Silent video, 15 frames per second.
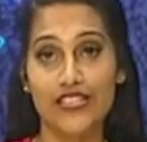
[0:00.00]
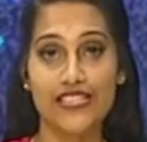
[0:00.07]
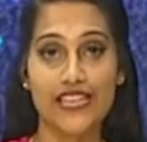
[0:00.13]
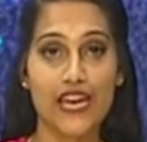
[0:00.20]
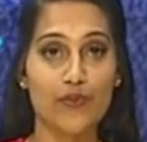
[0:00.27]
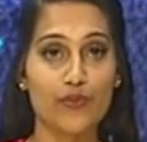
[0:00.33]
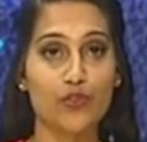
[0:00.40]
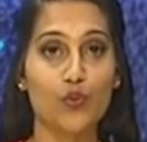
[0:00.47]

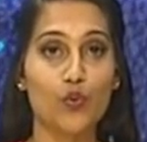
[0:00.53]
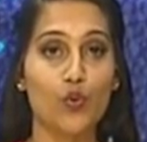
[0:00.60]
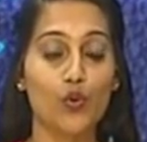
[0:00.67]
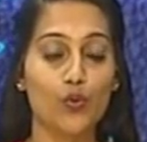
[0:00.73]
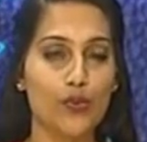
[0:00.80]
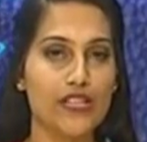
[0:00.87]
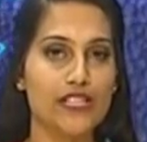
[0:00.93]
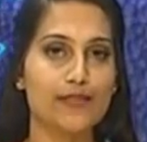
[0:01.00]
day with
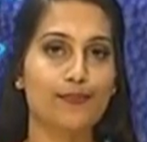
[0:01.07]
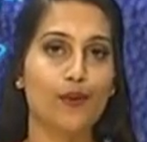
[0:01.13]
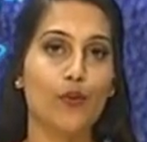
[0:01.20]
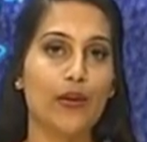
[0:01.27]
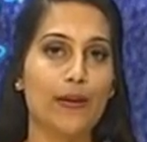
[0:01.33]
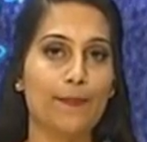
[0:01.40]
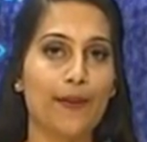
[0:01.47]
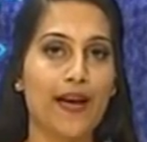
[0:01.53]
cool winds
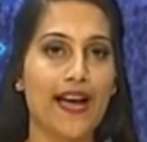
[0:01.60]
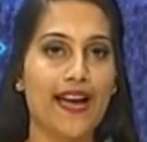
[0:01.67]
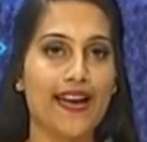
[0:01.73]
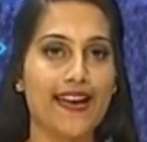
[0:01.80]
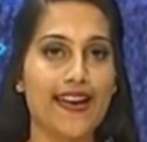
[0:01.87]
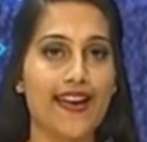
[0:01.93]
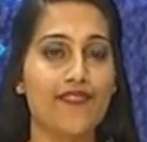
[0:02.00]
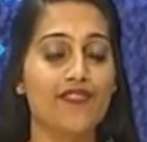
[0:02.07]
blowing
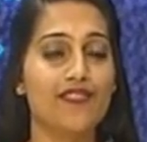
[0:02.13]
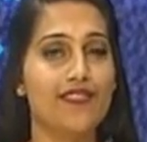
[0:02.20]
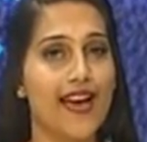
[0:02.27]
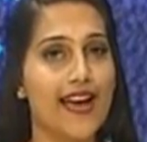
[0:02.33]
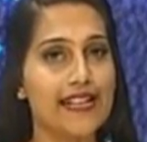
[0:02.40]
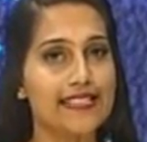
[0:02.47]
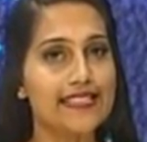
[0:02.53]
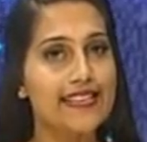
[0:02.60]
by and the
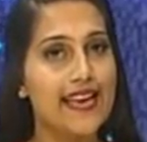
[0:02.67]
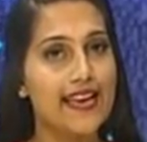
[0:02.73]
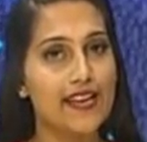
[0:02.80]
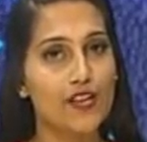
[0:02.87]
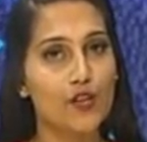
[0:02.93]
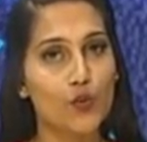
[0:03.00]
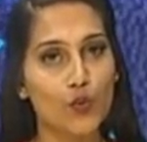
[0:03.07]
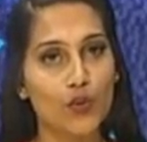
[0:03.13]
nights are
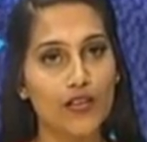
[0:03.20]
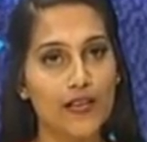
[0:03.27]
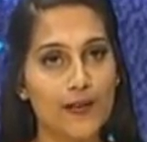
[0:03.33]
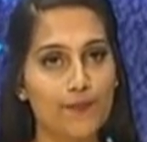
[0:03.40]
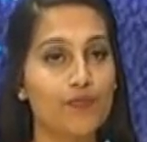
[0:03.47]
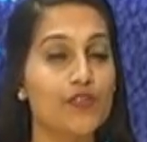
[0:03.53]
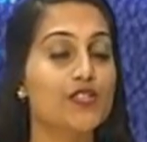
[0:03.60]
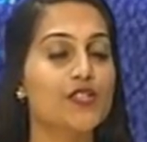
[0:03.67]
getting cooler,
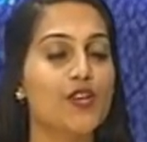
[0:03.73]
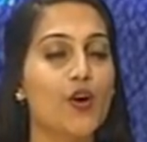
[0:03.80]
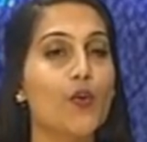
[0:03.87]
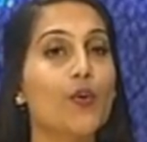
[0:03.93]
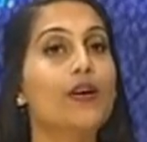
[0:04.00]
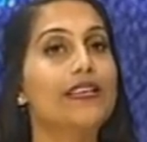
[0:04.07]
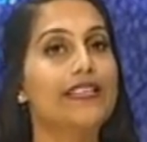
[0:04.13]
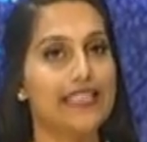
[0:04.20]

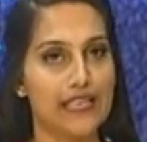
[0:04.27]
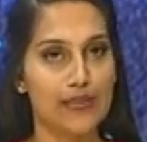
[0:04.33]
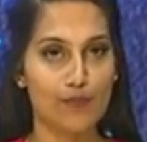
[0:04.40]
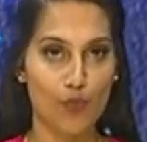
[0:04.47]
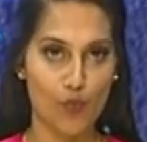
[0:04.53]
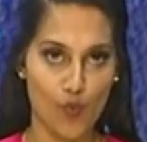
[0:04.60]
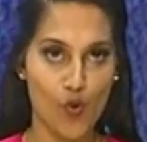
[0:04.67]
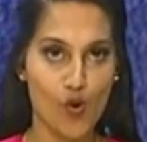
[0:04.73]
so keep
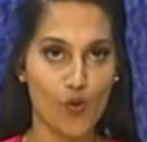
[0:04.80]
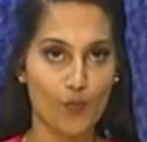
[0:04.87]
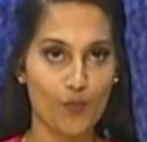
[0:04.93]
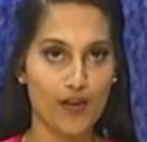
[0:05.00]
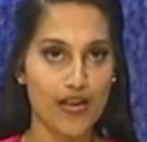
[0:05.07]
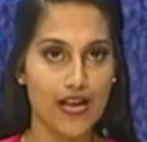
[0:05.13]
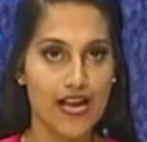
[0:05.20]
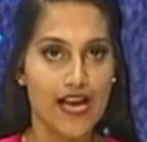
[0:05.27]
warm.
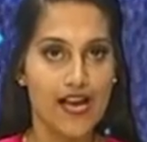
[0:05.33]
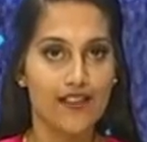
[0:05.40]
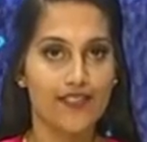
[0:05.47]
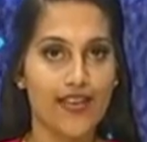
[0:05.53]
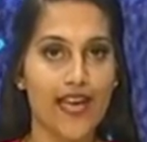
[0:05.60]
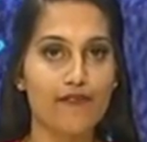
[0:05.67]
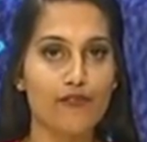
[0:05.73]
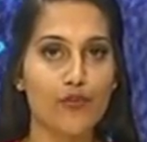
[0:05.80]
The
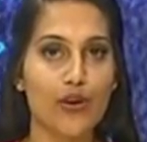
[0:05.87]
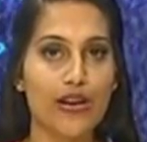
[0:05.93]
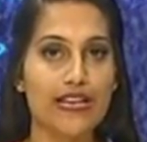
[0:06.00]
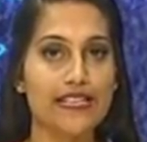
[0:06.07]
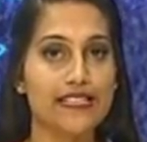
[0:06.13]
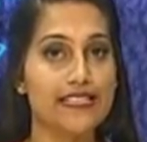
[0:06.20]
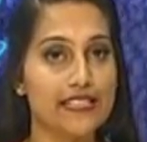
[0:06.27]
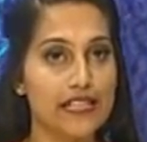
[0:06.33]
heavy rain
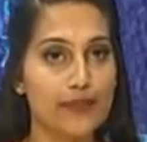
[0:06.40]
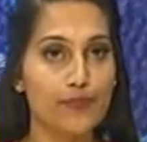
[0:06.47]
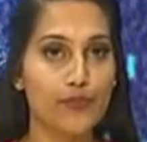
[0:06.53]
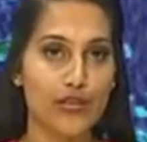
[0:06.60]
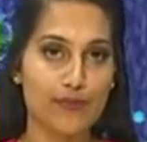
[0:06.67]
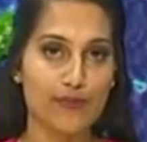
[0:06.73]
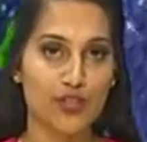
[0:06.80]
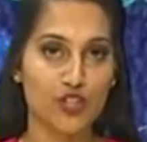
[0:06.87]
is still
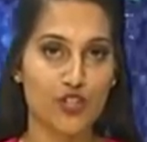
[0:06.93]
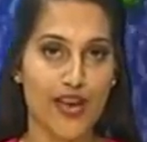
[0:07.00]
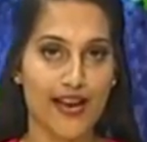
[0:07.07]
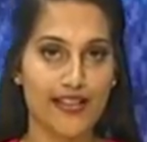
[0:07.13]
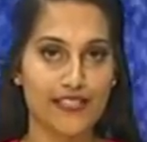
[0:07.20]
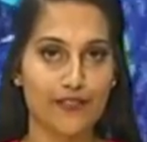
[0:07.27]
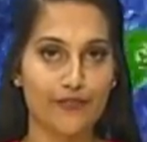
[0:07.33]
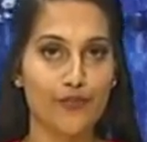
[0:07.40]
pretty much
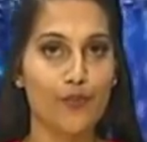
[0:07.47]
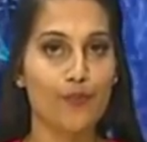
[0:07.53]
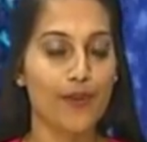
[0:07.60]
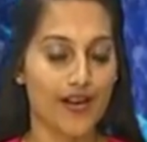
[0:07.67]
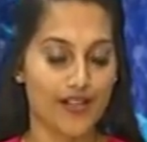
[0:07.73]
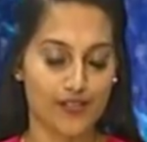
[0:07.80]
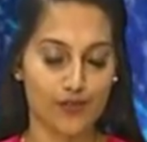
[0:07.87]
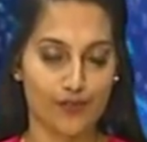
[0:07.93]
active for
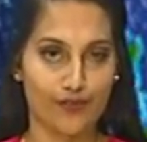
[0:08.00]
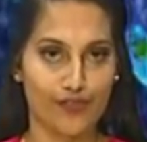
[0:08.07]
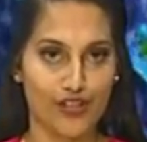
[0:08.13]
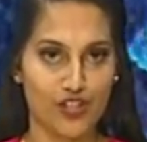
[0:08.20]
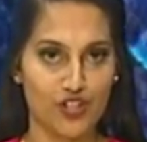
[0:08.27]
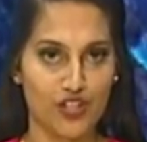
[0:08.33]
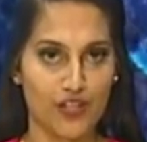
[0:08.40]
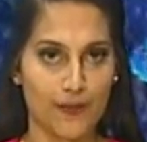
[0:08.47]
parts of
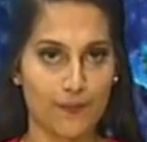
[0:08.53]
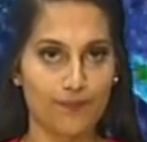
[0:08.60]
Fiji.